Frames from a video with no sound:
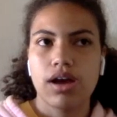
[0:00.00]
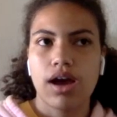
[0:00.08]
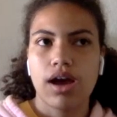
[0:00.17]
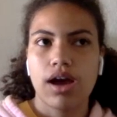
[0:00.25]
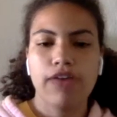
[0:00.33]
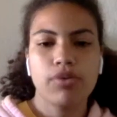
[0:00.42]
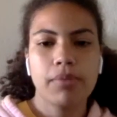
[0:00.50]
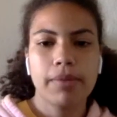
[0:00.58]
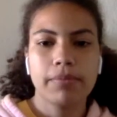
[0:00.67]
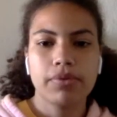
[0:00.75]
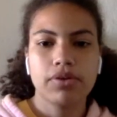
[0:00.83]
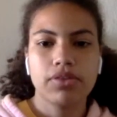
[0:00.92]
I
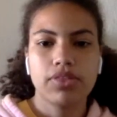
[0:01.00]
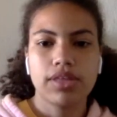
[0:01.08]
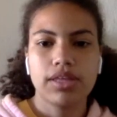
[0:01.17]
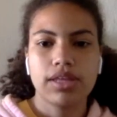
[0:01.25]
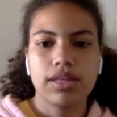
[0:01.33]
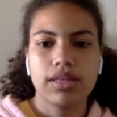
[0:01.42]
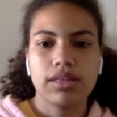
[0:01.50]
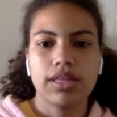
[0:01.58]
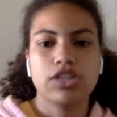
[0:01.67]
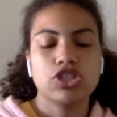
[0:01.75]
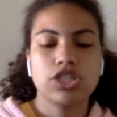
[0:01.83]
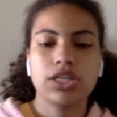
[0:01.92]
remember thinking, like,
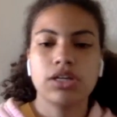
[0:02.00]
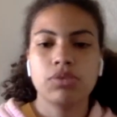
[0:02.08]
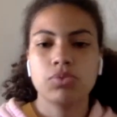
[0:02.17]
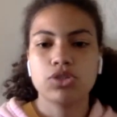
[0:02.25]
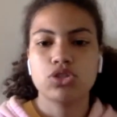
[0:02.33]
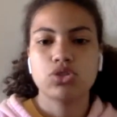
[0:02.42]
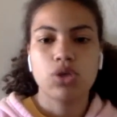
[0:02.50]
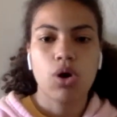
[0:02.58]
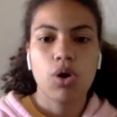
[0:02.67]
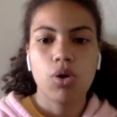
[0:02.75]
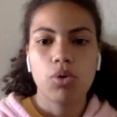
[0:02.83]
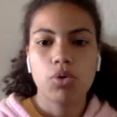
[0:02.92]
she was
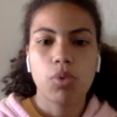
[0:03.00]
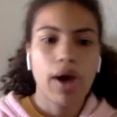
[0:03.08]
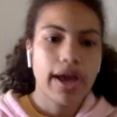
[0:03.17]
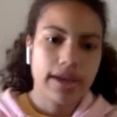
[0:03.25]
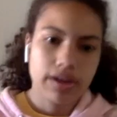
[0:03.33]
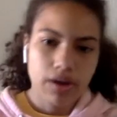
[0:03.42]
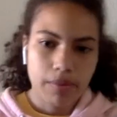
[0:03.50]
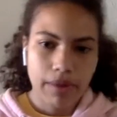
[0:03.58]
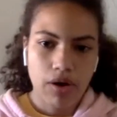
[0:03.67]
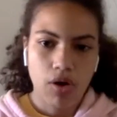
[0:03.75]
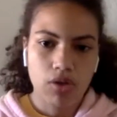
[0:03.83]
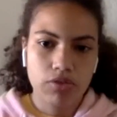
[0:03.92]
so quiet about
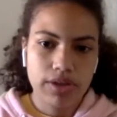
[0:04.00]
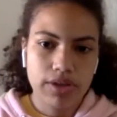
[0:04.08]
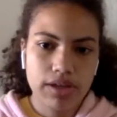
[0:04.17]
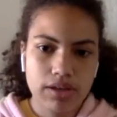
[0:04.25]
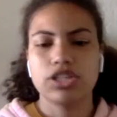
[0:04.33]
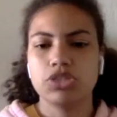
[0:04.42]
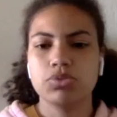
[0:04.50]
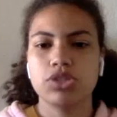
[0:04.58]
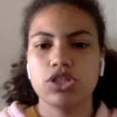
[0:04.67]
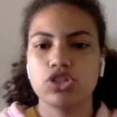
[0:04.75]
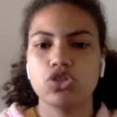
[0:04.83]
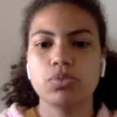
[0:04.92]
all of it. She was
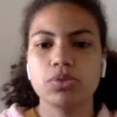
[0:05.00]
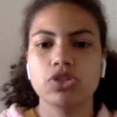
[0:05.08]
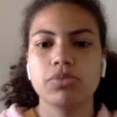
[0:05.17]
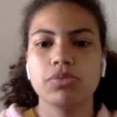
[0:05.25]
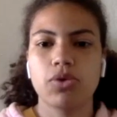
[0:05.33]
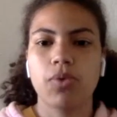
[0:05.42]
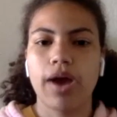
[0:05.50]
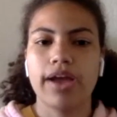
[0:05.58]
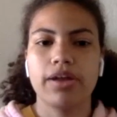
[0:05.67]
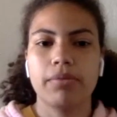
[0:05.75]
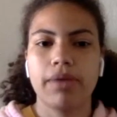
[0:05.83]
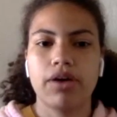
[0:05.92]
like super, super quiet
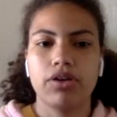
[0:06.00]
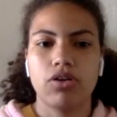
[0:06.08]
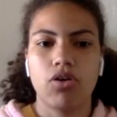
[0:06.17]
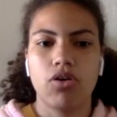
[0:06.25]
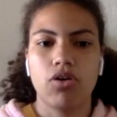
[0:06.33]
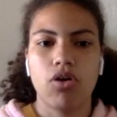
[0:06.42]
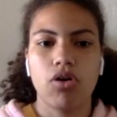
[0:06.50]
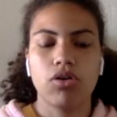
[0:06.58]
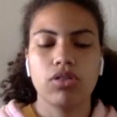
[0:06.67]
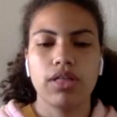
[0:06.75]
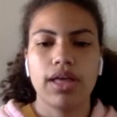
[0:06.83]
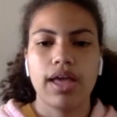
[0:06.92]
about it
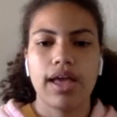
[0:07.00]
all.